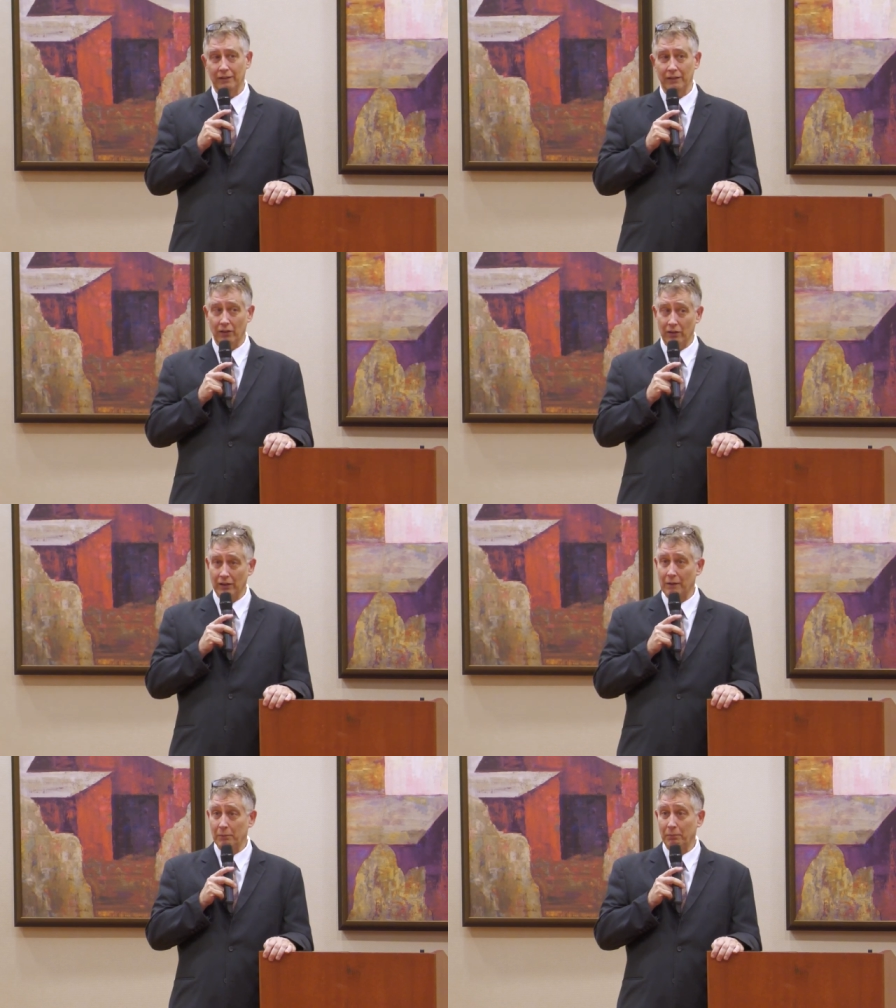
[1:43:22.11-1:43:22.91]
There are a
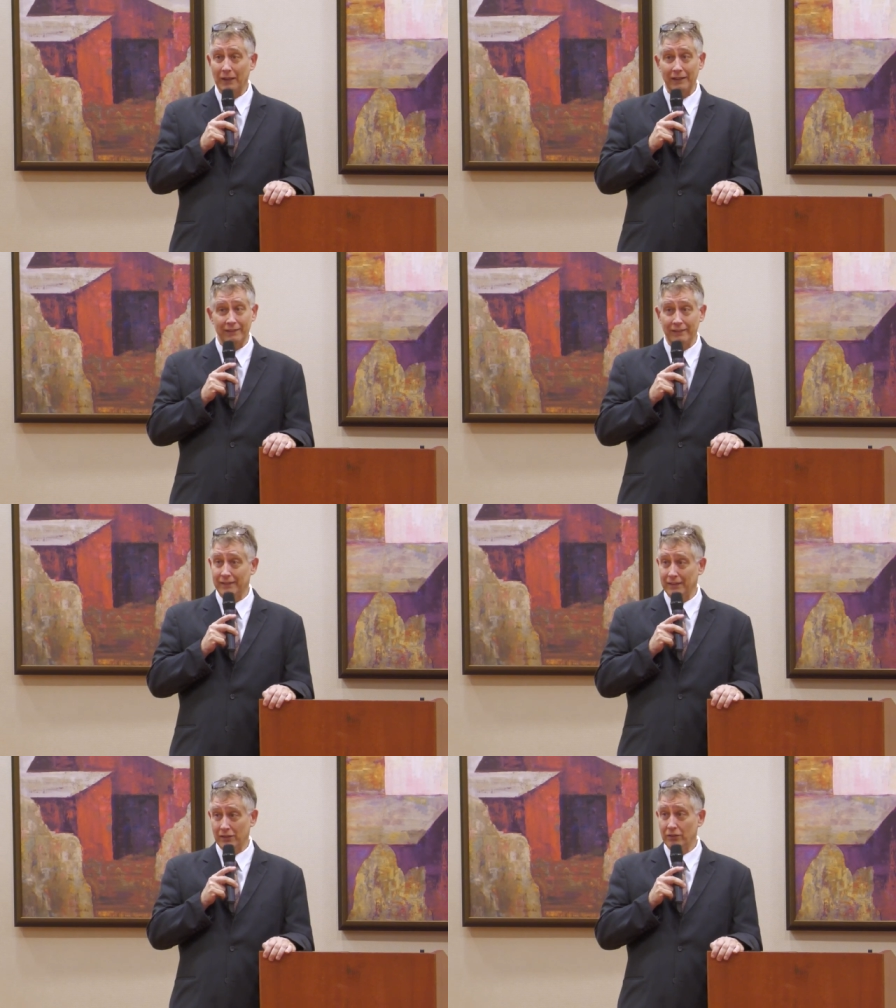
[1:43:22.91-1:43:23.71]
couple
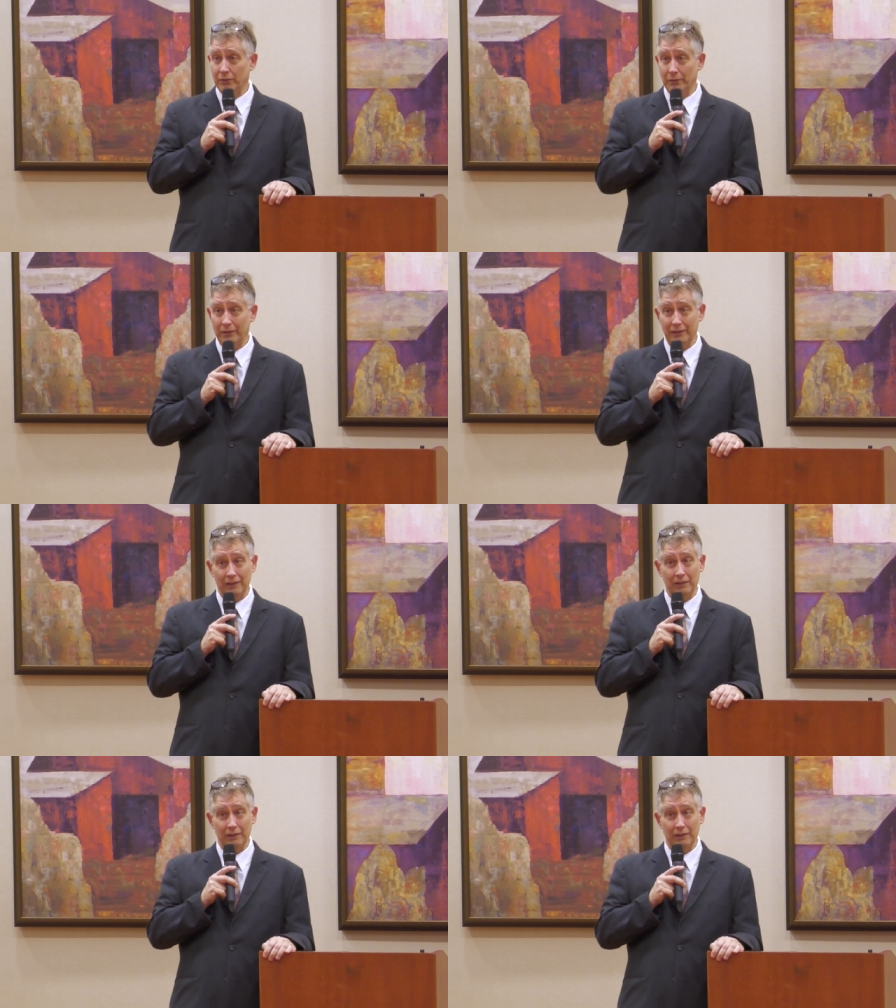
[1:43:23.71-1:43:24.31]
places that do,